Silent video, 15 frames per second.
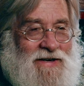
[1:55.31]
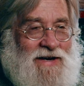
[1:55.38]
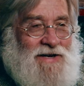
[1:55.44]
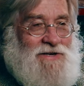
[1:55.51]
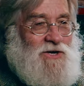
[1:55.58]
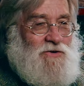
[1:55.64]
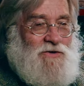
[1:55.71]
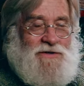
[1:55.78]
I
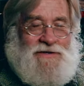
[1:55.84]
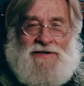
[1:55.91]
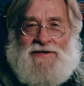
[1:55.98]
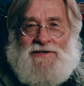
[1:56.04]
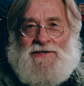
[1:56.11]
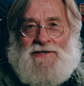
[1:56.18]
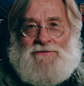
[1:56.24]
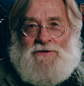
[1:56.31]
know that they're
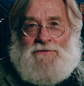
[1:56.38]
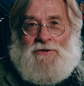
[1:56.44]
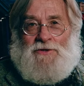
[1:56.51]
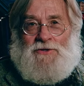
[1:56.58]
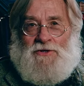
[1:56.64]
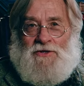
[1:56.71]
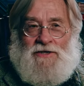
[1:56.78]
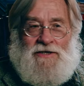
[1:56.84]
going to give you more
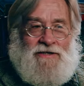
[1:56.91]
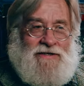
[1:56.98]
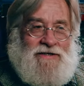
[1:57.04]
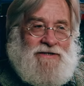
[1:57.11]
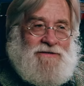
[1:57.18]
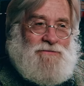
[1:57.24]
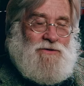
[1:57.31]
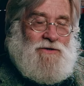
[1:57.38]
joy
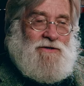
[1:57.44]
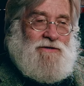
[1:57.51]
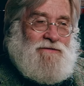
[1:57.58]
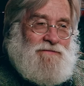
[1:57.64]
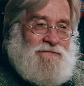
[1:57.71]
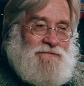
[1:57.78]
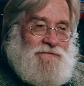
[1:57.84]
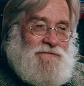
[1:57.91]
and
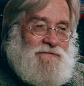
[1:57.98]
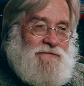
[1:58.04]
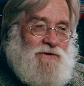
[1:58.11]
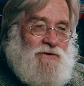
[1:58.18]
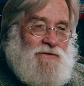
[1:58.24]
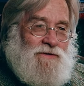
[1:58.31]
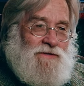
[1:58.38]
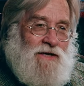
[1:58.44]
more
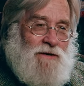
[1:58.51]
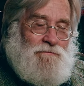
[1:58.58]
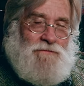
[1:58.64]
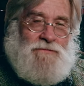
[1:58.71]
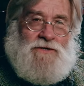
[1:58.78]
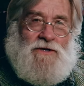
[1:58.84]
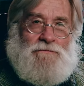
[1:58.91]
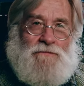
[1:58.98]

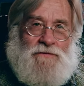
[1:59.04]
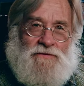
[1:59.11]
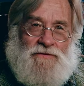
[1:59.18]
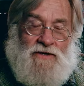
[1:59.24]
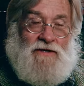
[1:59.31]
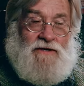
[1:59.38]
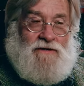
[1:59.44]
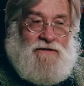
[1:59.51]
some some
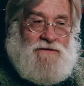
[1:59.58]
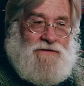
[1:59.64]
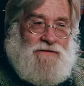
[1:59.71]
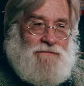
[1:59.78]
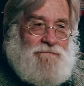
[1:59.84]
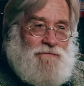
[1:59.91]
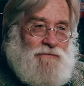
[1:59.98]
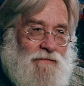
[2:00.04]

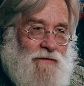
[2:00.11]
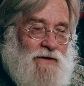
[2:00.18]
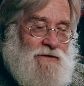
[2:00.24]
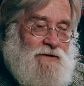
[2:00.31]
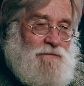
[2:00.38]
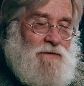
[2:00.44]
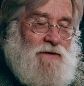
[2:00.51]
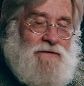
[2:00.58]
things,
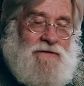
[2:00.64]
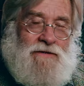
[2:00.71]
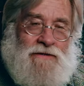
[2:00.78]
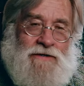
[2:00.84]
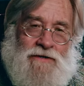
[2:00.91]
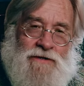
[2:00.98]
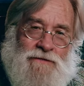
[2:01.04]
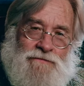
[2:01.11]
some
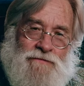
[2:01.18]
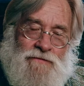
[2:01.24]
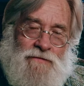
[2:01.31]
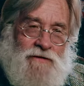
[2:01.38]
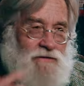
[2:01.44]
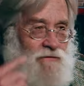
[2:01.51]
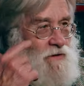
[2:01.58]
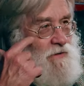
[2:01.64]

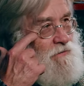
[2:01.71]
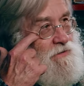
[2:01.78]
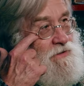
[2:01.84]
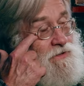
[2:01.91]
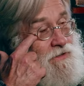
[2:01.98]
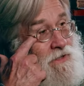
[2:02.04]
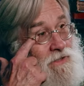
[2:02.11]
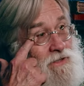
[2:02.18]
what would
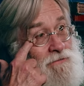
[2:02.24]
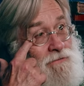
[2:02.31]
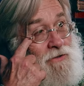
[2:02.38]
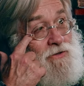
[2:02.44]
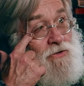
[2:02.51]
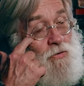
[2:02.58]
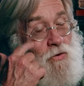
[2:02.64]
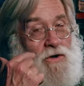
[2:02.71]
you say, some
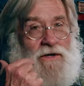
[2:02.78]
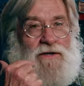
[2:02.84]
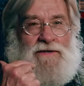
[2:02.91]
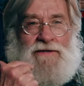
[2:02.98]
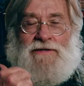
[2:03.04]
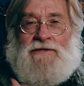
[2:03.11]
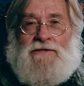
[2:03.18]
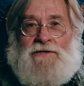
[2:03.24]

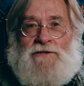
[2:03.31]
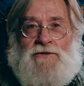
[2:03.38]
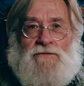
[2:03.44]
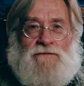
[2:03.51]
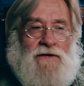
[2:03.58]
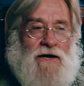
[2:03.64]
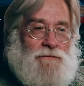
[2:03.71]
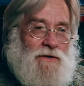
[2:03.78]
qualities that
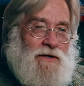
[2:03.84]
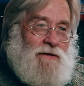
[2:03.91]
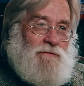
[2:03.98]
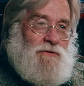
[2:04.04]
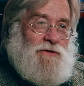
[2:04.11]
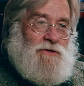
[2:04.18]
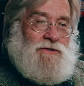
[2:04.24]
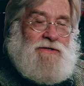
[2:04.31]
you've not been
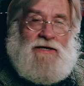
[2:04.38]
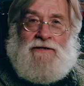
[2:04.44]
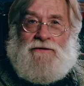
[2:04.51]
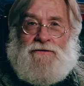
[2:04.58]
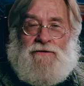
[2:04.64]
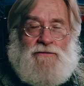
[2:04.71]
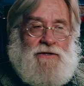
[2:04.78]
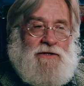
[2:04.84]
able to attain
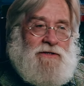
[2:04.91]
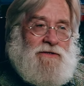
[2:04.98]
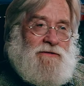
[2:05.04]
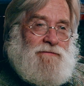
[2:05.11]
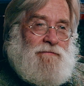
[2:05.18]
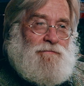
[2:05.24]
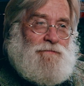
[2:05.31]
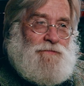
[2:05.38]
other ways.
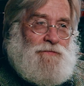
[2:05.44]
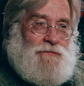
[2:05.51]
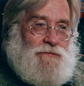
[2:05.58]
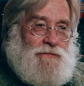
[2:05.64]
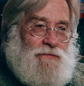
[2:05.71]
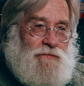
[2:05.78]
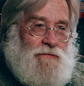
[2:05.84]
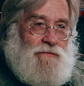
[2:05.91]

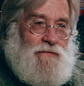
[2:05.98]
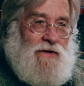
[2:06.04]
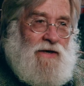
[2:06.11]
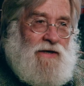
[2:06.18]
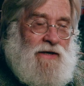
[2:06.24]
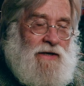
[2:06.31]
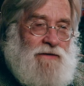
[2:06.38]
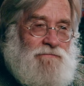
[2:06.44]

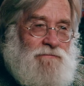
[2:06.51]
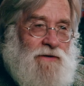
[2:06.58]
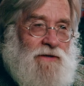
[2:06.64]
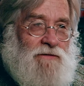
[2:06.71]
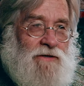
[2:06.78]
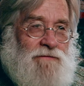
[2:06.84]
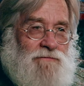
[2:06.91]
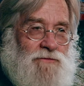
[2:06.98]
And I they'll
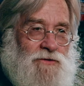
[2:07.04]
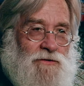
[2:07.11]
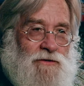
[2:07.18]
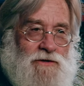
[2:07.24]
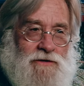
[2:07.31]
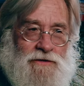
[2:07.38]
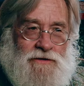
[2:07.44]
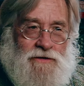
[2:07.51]
give them to you
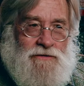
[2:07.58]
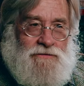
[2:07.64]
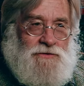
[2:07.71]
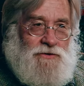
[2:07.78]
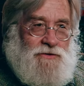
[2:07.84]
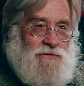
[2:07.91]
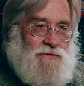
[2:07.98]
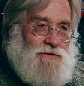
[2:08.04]
earlier
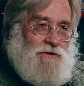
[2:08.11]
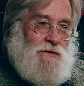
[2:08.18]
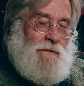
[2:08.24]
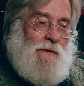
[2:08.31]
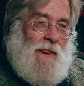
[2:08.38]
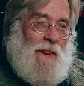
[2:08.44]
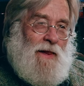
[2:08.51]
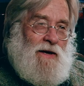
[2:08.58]
too. So
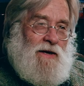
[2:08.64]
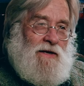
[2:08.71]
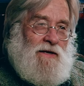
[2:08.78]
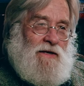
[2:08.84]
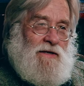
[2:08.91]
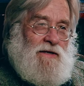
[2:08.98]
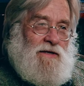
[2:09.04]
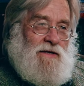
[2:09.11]

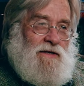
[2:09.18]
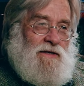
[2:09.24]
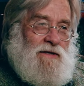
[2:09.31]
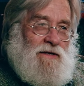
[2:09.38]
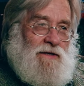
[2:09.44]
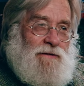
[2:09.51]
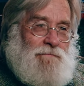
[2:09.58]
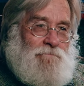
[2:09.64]

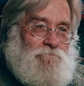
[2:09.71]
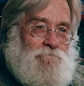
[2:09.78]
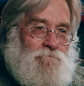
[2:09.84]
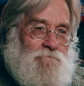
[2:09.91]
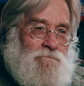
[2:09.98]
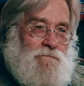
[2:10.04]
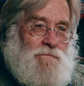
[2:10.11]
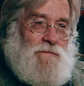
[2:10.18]
um,
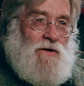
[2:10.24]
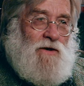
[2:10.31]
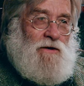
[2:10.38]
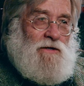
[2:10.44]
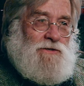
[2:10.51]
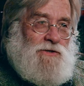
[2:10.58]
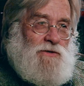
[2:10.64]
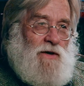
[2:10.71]

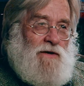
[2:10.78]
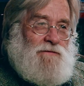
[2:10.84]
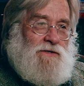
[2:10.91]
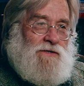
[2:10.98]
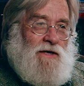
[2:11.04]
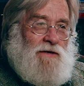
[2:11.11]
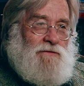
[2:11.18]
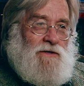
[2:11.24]
also I've
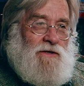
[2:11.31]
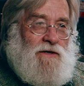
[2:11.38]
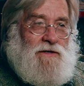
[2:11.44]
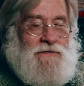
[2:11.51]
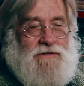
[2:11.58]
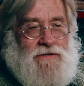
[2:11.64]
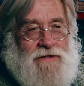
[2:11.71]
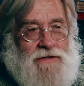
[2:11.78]
discovered
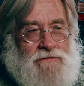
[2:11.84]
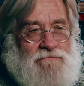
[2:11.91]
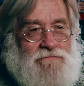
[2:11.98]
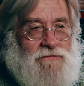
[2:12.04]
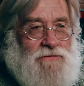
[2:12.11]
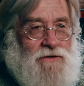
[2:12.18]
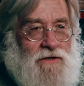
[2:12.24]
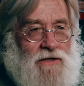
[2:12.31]
artists like
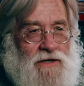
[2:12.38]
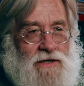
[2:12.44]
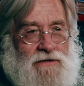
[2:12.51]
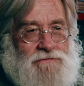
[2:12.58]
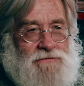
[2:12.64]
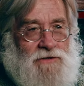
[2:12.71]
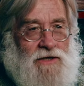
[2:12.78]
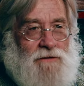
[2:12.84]

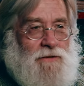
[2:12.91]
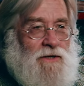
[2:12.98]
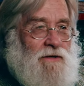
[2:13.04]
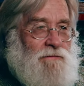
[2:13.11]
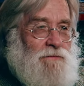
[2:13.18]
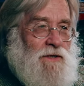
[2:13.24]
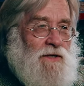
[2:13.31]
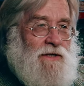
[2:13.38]
Degas, Tarbell,
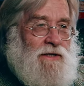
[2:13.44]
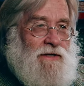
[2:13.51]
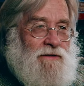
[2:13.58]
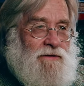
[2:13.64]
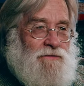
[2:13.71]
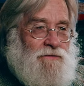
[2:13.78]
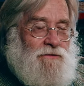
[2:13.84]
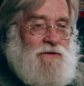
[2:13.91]

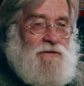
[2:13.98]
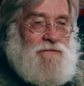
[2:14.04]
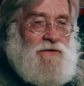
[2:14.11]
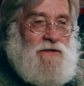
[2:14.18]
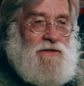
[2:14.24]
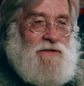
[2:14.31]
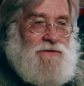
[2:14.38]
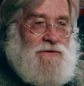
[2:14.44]
Millet through your
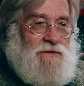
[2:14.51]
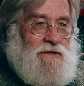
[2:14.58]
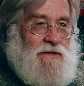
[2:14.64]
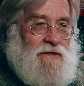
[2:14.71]
videos.